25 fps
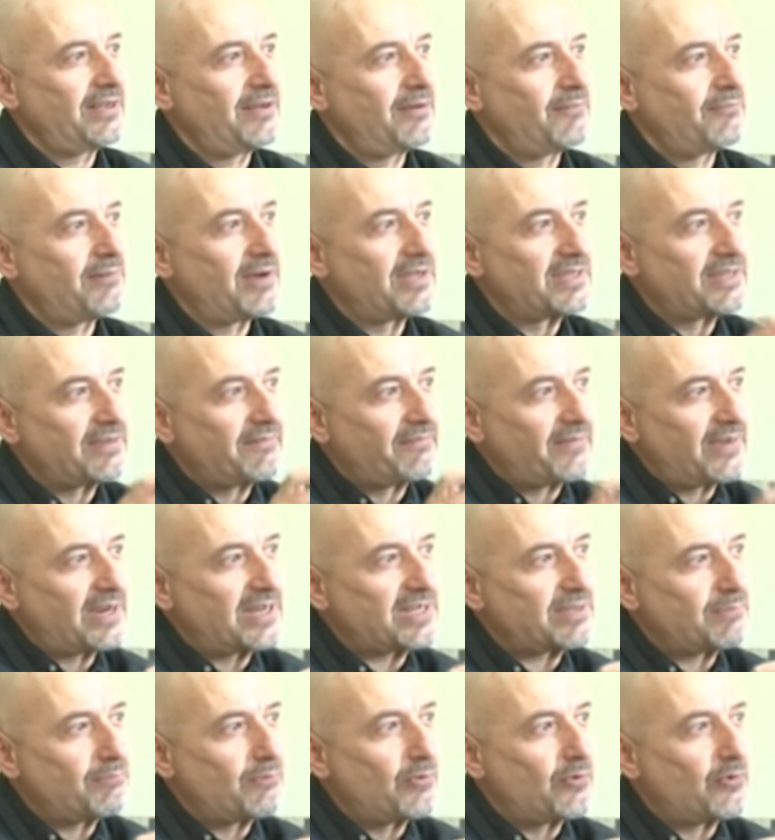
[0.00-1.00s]
when the
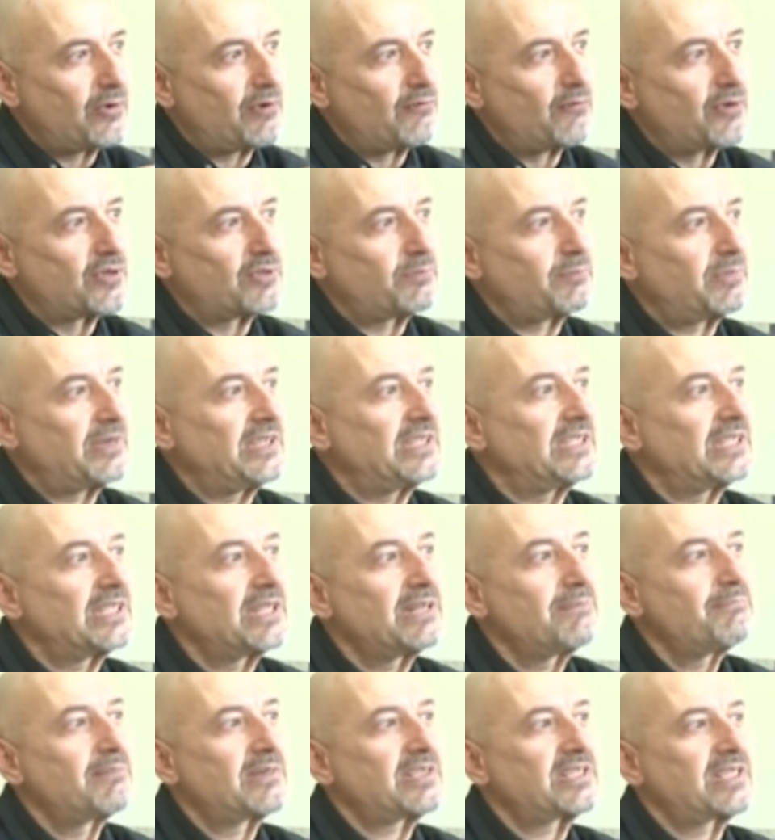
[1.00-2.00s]
first book was printed
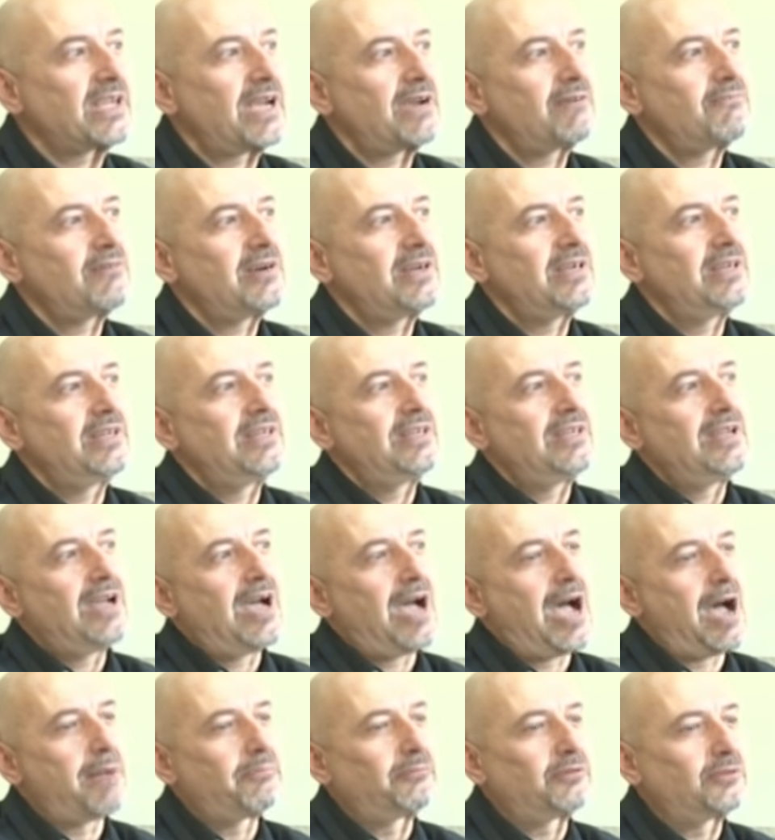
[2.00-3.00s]
in Massawa,
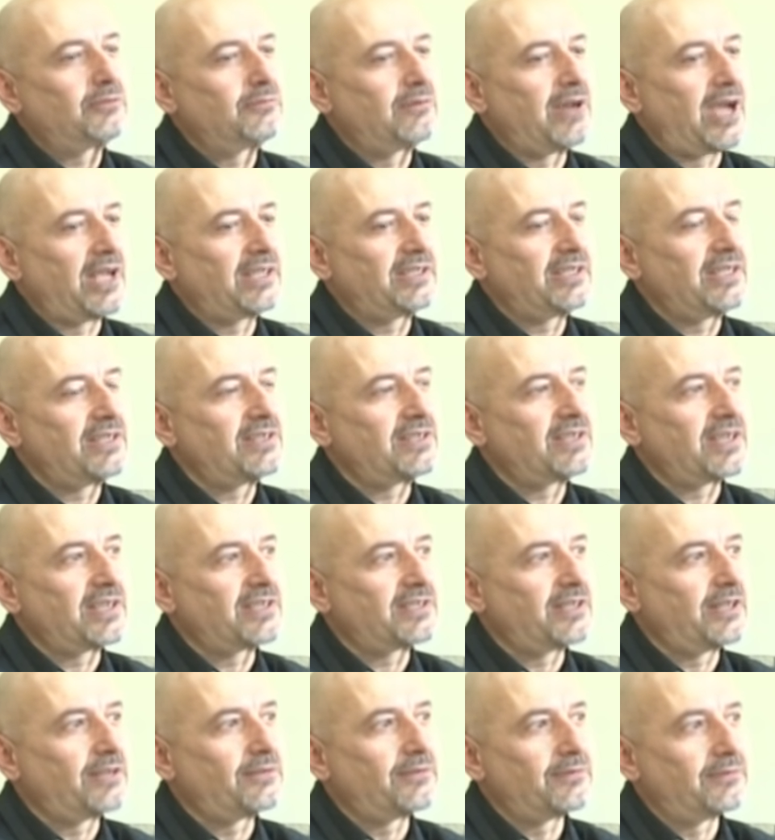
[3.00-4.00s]
up to
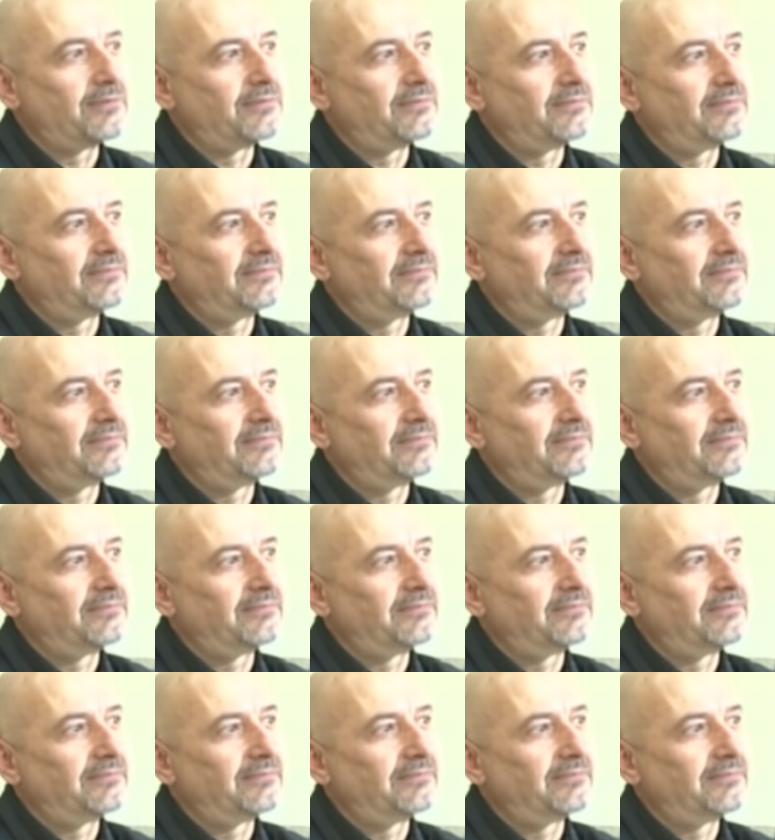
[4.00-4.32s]
1962.